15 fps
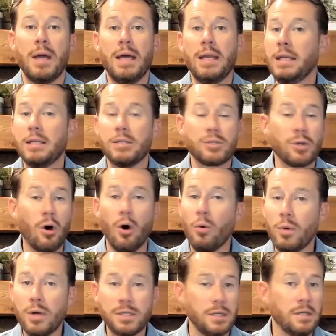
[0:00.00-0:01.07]
and it is
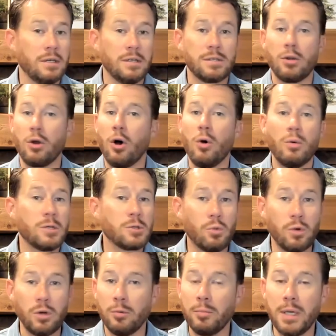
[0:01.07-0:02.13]
always His, it always
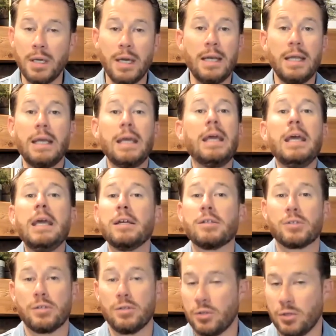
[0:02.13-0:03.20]
will be, and He
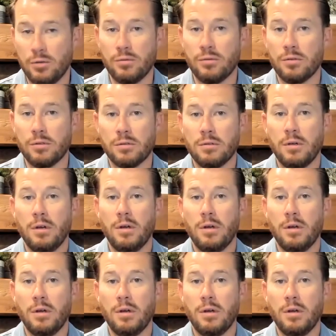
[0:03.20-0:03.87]
gets to choose